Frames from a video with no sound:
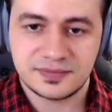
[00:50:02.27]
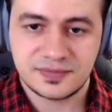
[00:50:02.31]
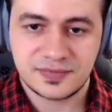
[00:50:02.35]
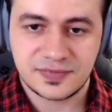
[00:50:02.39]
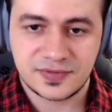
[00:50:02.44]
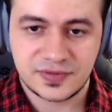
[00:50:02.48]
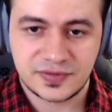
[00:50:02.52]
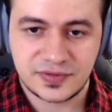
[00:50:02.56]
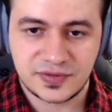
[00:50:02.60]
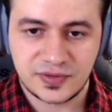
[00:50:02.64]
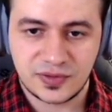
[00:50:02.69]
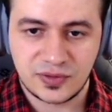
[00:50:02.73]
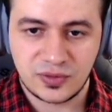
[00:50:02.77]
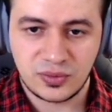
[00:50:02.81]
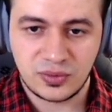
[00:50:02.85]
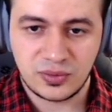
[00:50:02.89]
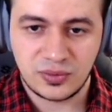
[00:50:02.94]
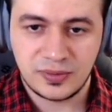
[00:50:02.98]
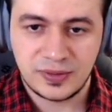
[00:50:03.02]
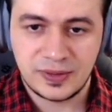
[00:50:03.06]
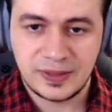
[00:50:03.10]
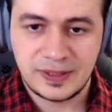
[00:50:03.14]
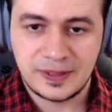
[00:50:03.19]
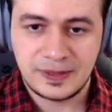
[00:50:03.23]
So
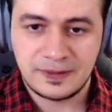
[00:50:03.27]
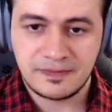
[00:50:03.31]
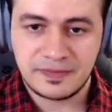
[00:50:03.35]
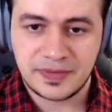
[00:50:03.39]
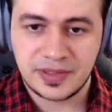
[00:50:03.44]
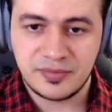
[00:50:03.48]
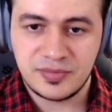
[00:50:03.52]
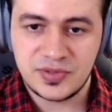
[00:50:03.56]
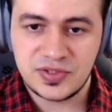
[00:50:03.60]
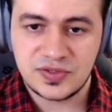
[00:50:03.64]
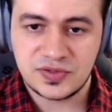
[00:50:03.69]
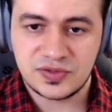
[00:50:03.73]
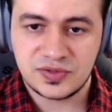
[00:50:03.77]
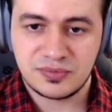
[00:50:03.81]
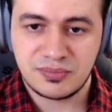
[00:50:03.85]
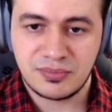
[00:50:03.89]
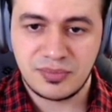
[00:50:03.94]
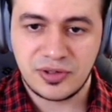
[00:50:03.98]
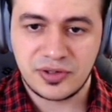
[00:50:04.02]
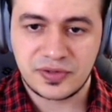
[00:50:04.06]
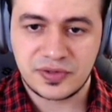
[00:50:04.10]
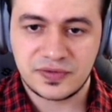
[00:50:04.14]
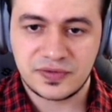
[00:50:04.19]
let me just mark